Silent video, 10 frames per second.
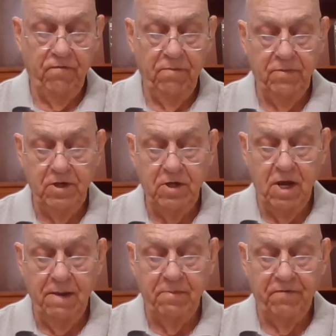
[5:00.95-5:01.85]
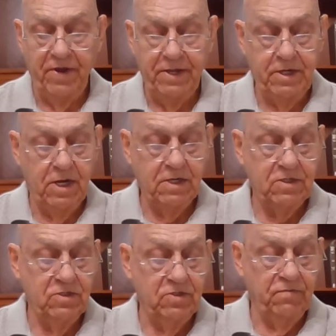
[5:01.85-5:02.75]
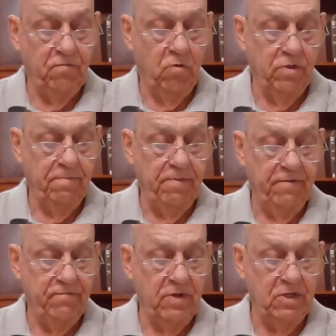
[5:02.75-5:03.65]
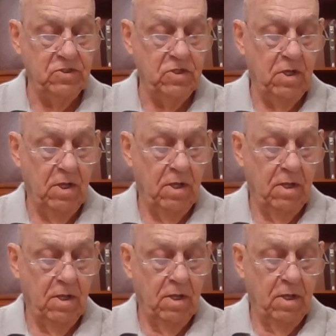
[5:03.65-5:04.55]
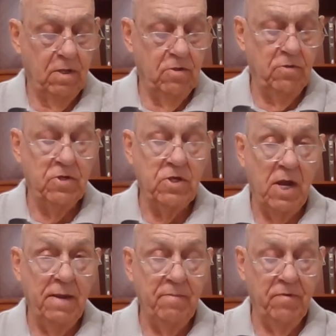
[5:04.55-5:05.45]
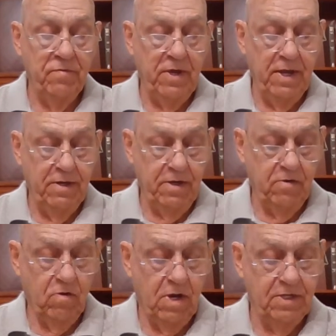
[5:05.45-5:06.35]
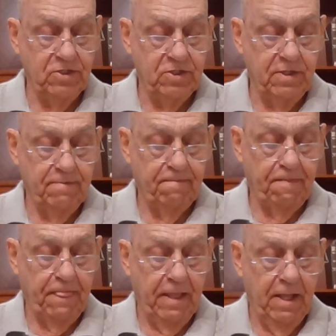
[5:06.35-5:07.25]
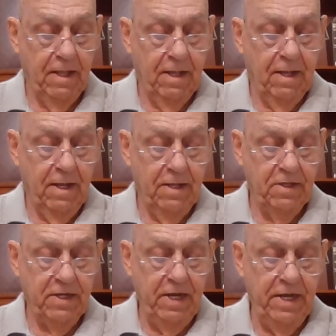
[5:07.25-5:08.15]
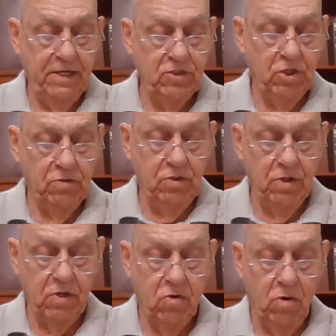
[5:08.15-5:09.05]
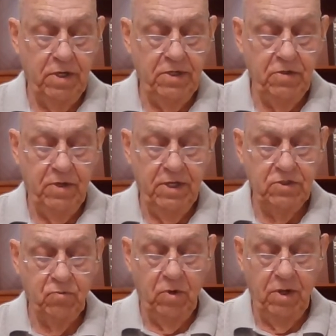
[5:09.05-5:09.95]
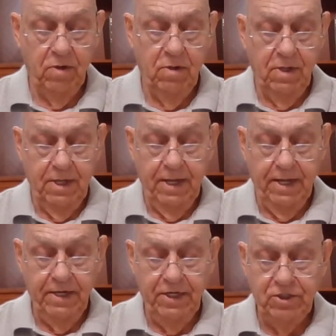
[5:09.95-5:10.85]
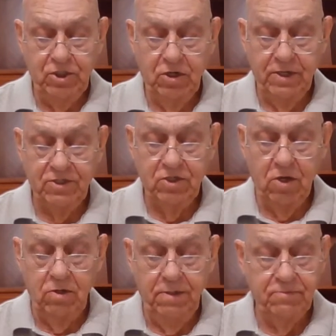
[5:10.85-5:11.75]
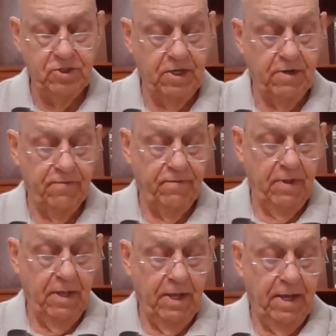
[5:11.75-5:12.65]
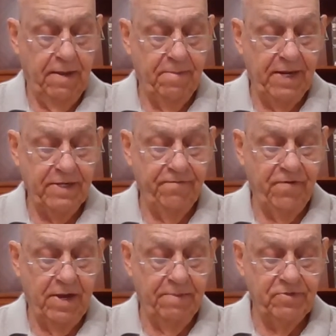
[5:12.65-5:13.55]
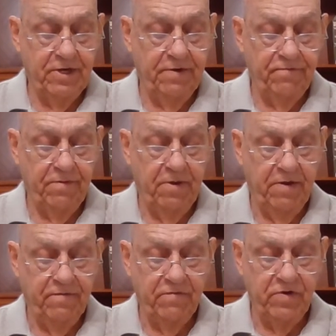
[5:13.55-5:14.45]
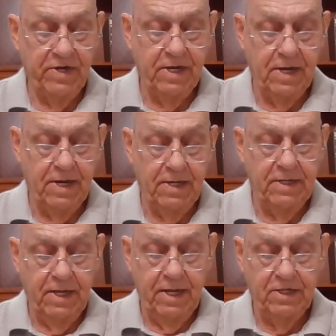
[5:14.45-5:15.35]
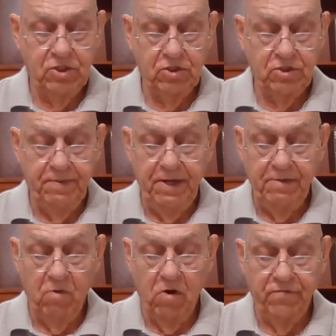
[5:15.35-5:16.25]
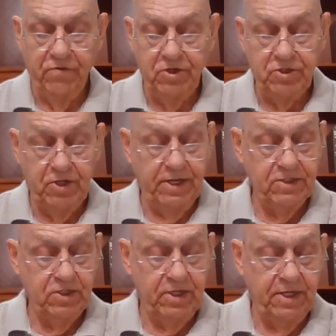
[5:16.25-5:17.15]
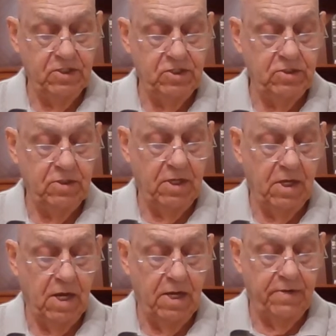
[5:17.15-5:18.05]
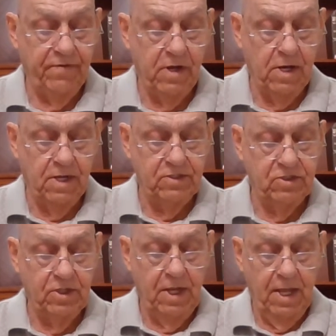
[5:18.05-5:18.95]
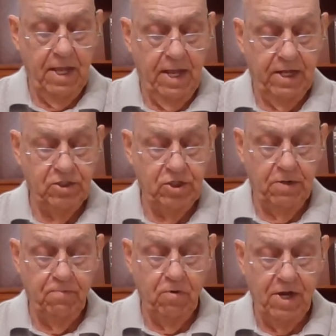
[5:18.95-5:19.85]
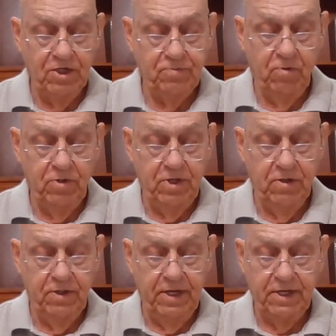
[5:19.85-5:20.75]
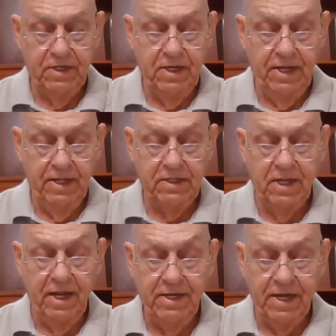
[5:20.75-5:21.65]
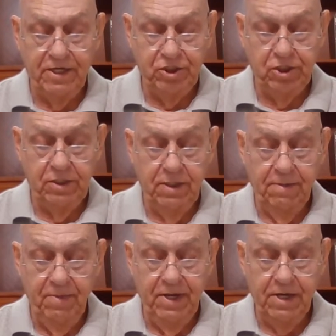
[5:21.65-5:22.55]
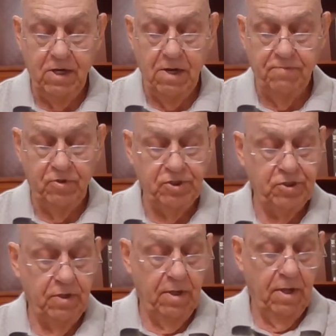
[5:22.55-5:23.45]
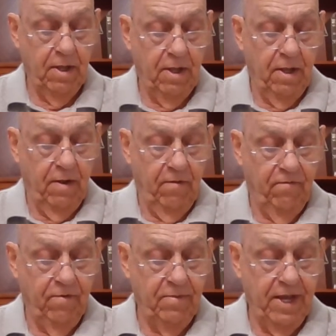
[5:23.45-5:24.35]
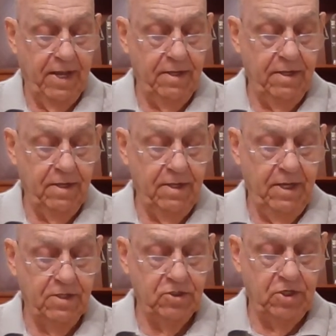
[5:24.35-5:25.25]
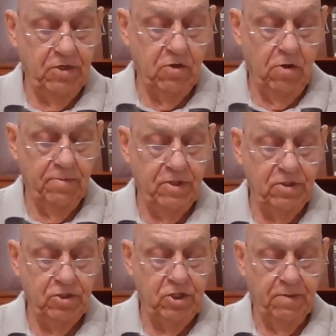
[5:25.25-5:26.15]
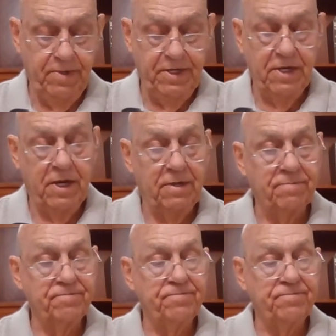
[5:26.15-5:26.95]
from the time of Antiochus the fourth Epiphanes to the time of the Antichrist. And the king shall do according to his will, and he shall exalt himself and magnify himself above every god, and shall speak marvelous things against the God of gods, and shall prosper till the indignation be accomplished. From that is determined shall be done.